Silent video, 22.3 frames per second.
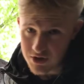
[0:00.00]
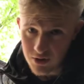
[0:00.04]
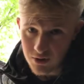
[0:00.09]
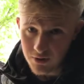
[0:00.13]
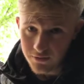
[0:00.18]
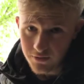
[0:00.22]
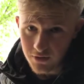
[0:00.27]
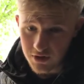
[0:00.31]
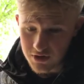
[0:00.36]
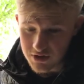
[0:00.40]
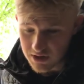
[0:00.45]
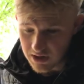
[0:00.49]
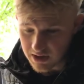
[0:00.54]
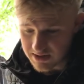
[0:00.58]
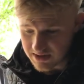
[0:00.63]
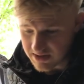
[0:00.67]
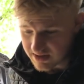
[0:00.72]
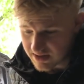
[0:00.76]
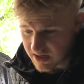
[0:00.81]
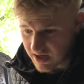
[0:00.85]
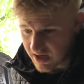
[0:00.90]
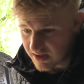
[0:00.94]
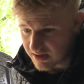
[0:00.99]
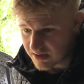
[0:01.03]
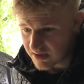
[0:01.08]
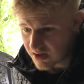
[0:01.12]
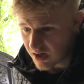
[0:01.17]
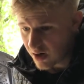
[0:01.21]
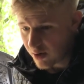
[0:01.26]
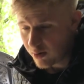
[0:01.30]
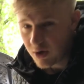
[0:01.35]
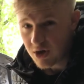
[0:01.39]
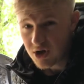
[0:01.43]
it's universal, as I said,
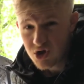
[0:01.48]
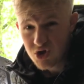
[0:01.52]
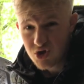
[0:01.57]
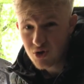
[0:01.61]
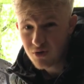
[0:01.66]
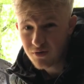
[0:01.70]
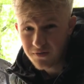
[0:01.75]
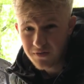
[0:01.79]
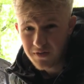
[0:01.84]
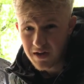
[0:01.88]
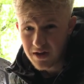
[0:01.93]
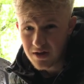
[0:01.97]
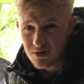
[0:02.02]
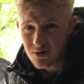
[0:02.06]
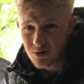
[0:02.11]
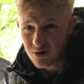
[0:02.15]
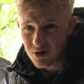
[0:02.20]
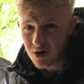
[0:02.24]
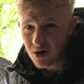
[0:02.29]
so it should fit your